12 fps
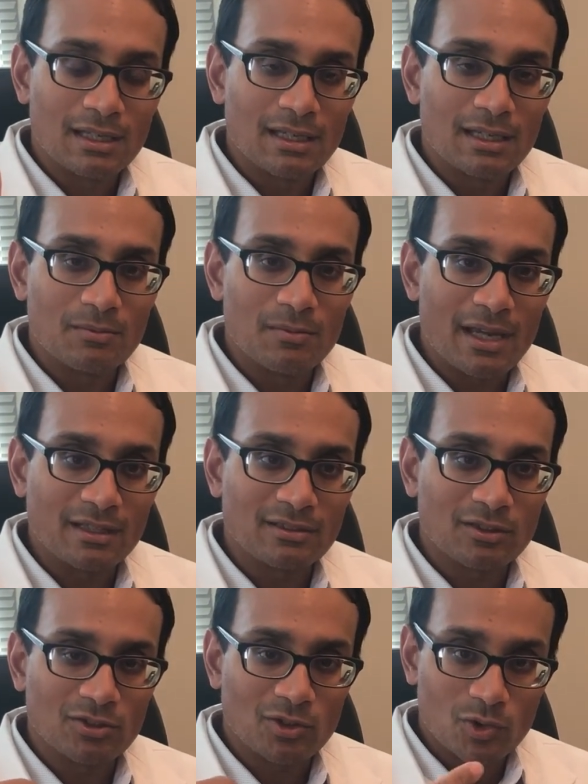it makes the
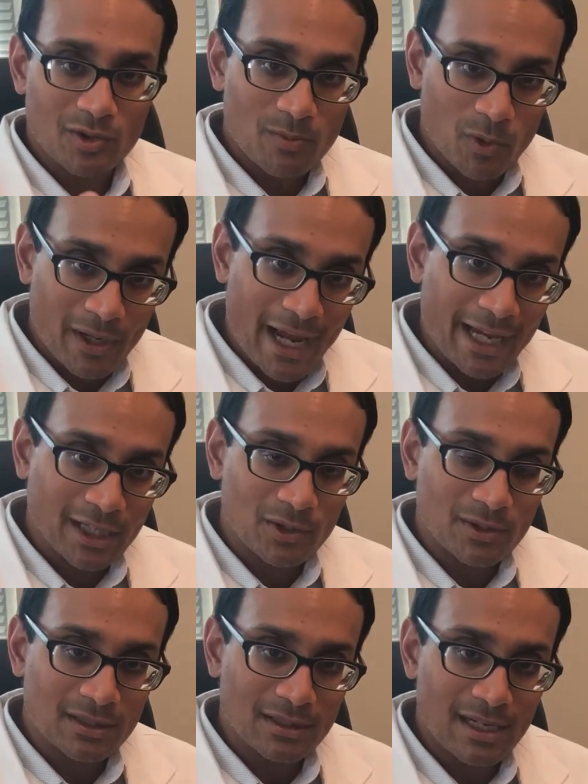surgery more
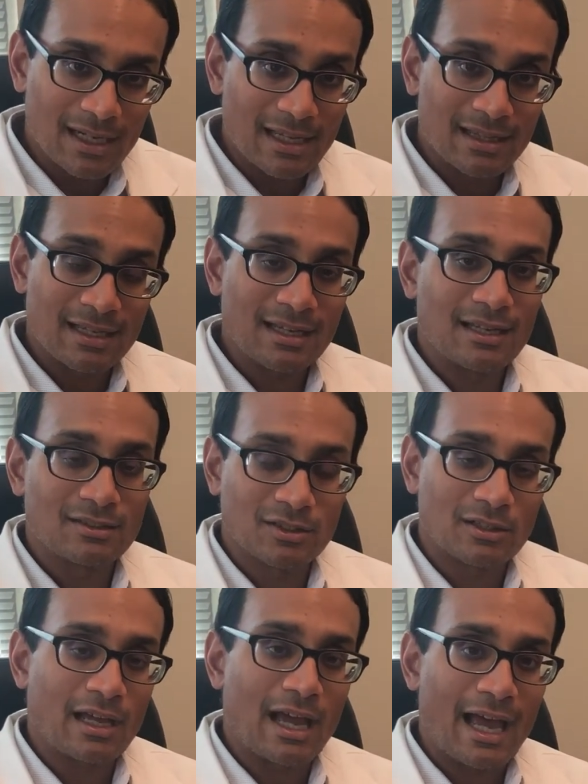accurate, and I think it's
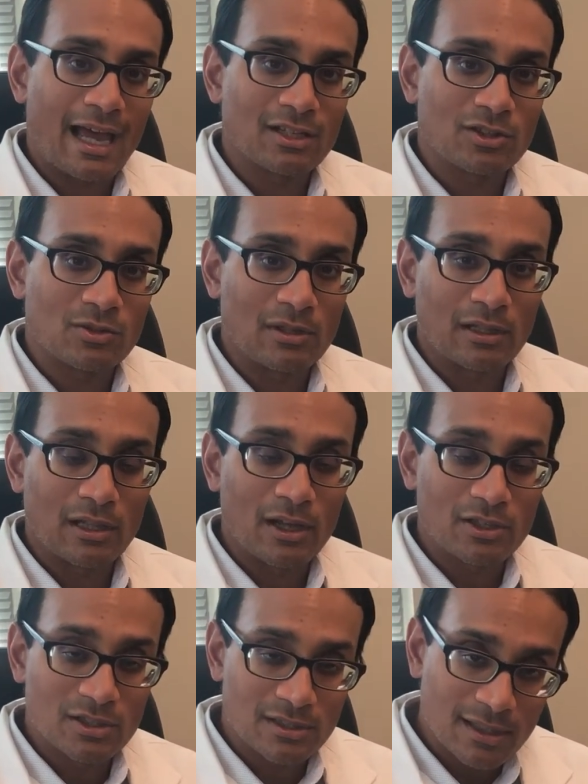going to add to the
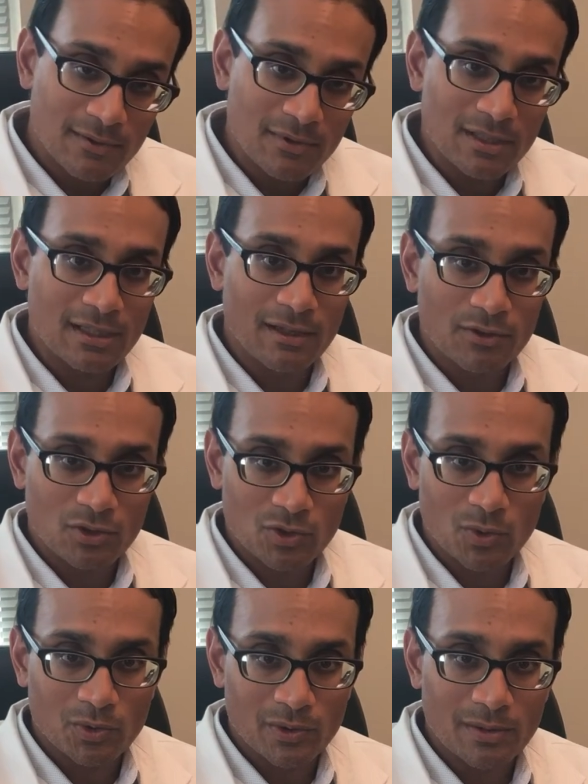longevity of the
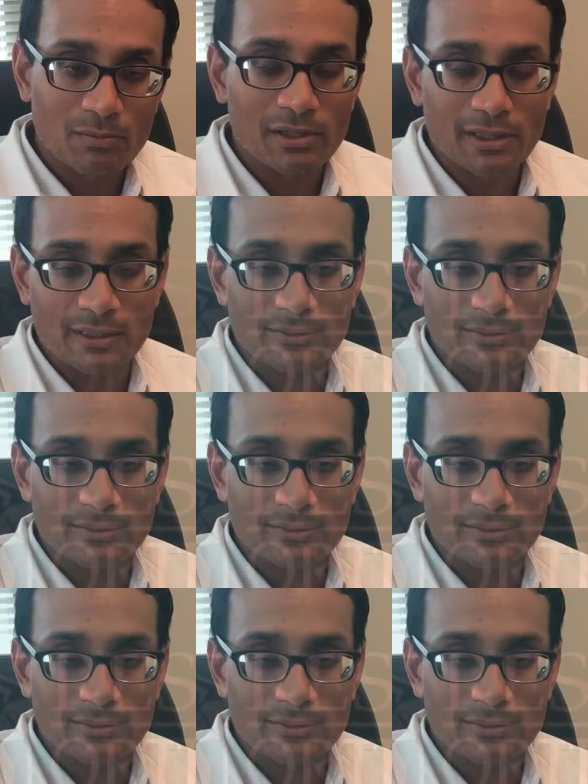shoulder implant.